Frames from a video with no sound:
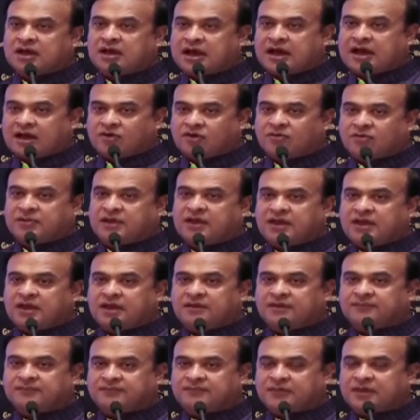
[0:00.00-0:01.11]
how many
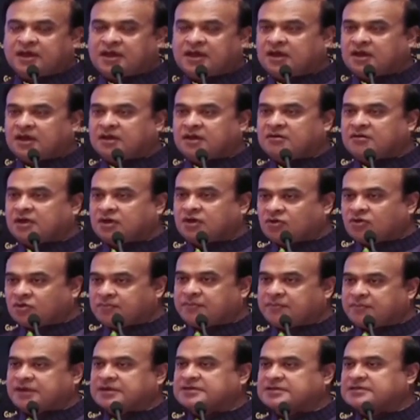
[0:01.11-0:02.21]

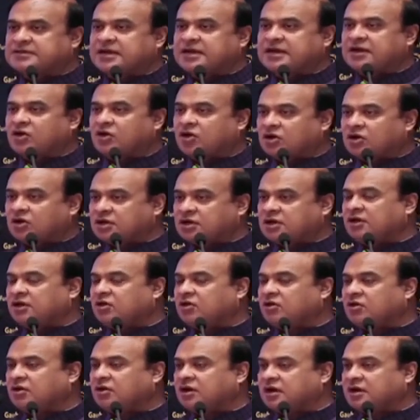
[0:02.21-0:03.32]
equipments are not in
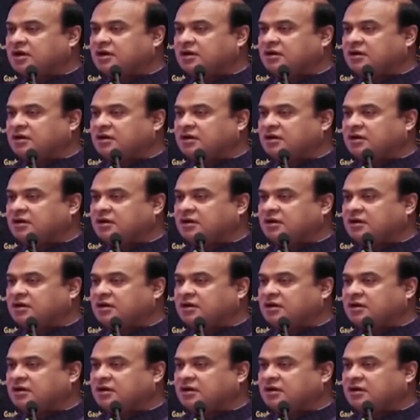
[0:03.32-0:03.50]
order,